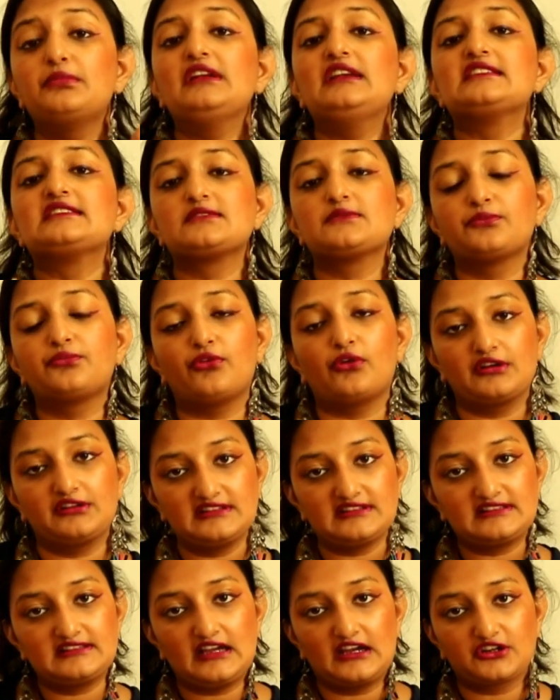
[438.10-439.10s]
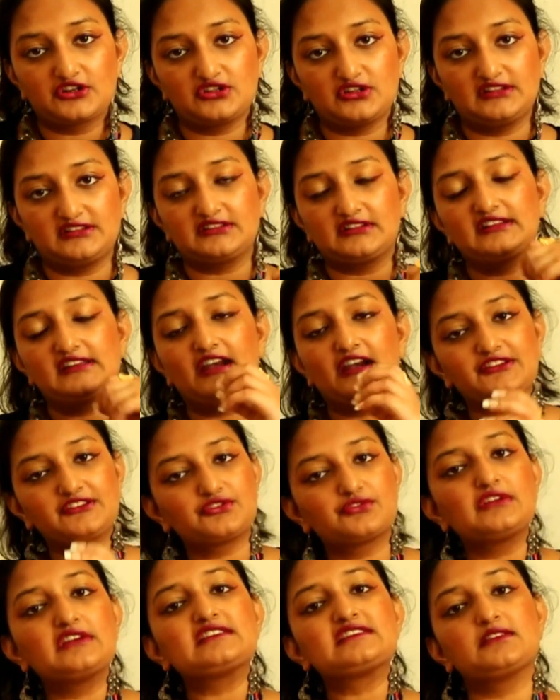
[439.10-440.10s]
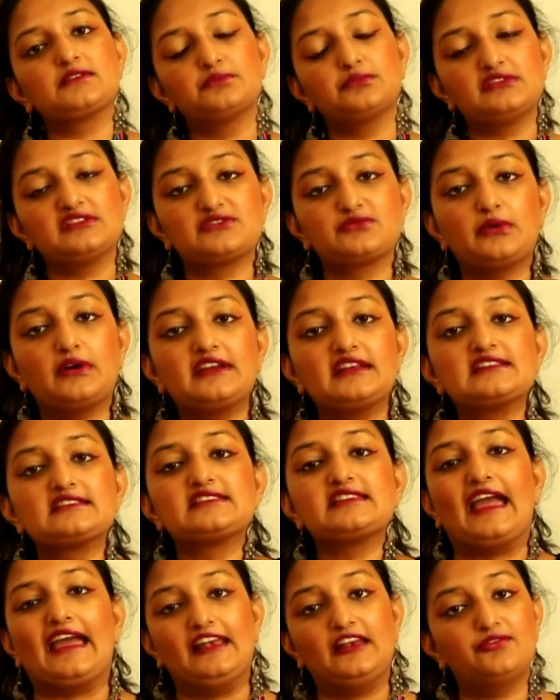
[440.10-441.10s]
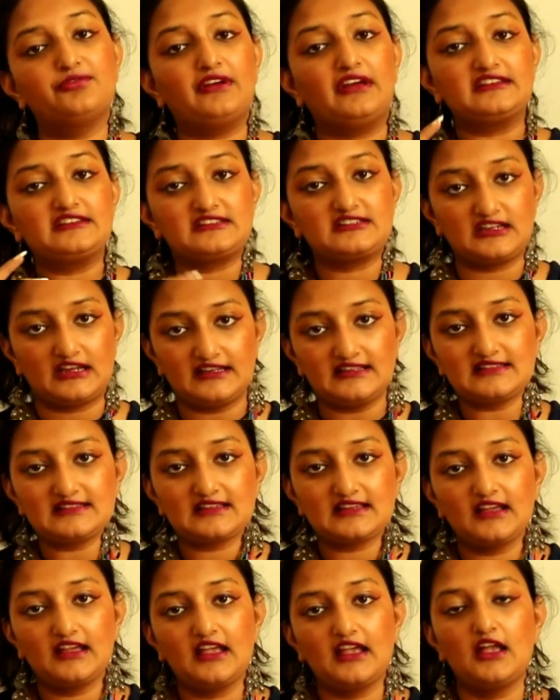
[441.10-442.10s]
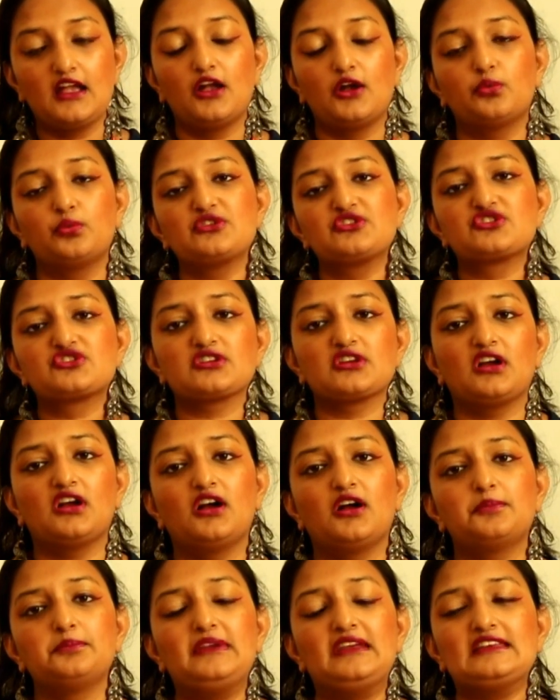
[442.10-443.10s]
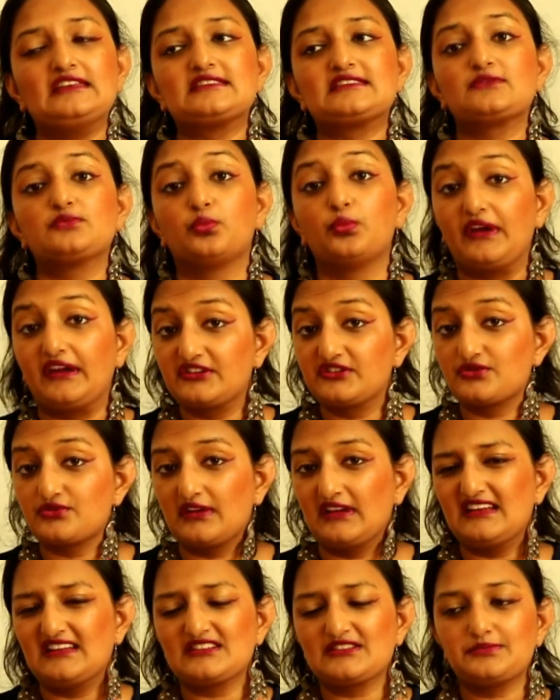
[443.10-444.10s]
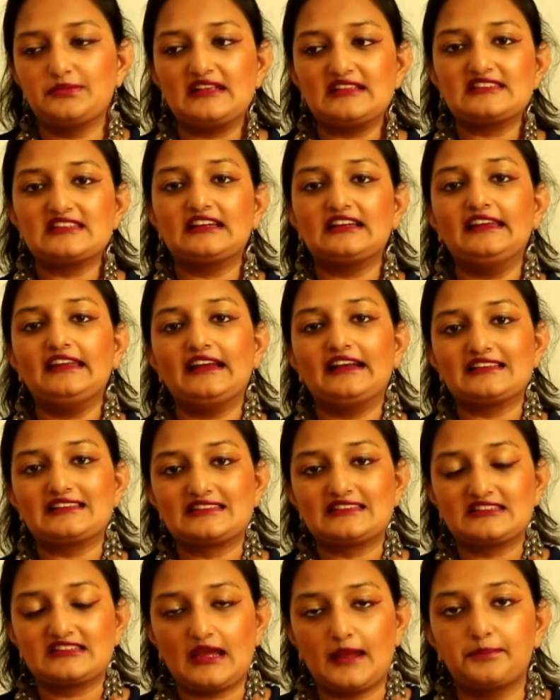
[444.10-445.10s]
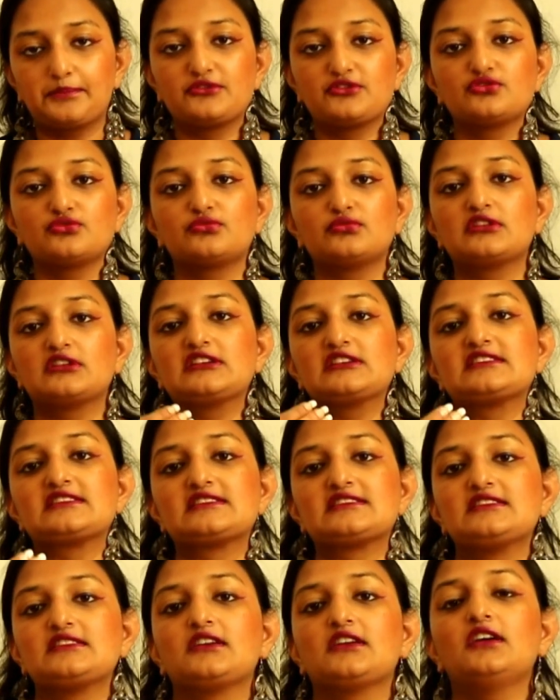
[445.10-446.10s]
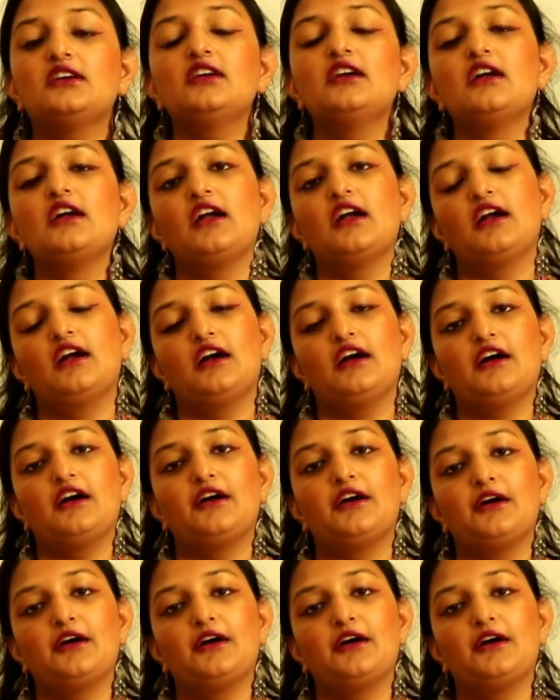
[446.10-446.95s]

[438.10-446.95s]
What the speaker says: The symbolism for this nakshatra, there are three symbols. One is the elephant tusk, which means victory. It is basically a step towards the